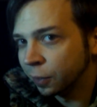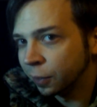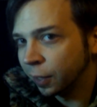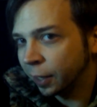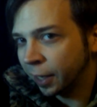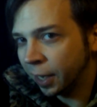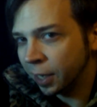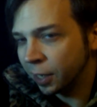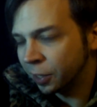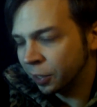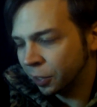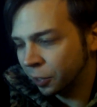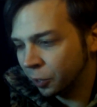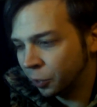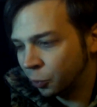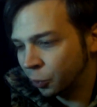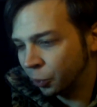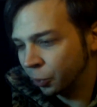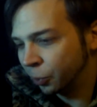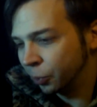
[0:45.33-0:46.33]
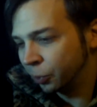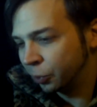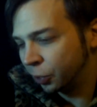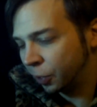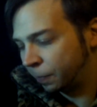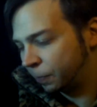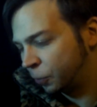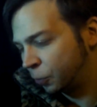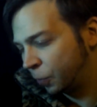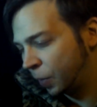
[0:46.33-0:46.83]
like a scourge
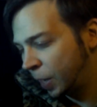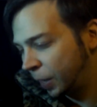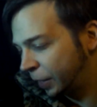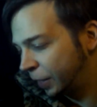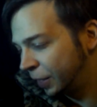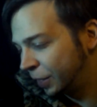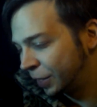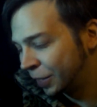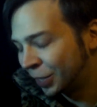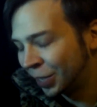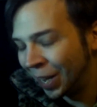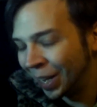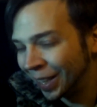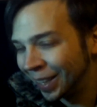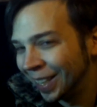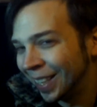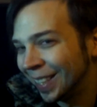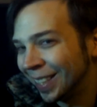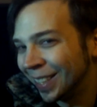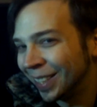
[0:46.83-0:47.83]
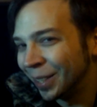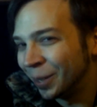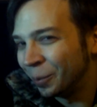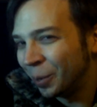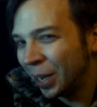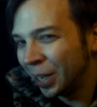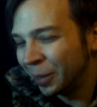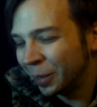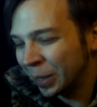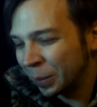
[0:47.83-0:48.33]
of dragons, I guess is the
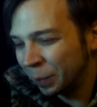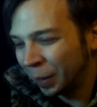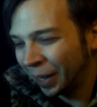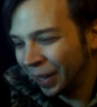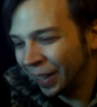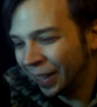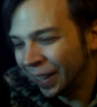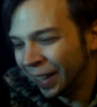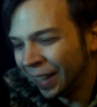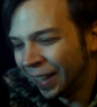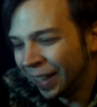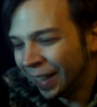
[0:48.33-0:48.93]
way to explain it.